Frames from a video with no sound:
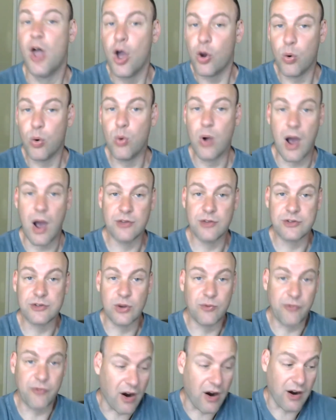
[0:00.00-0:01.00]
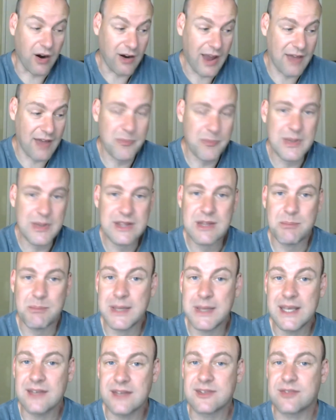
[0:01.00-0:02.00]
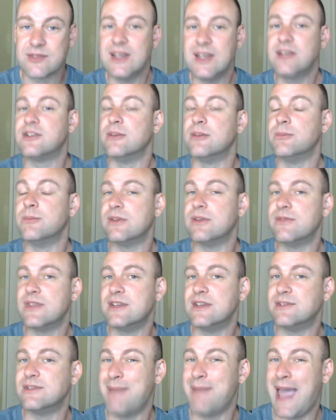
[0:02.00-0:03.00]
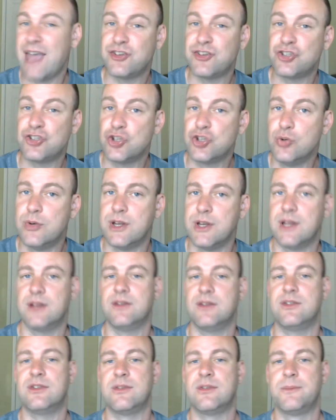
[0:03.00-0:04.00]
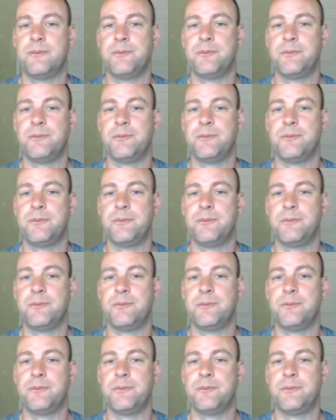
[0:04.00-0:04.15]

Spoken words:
who, so far, have been the biggest victims of these mass shootings.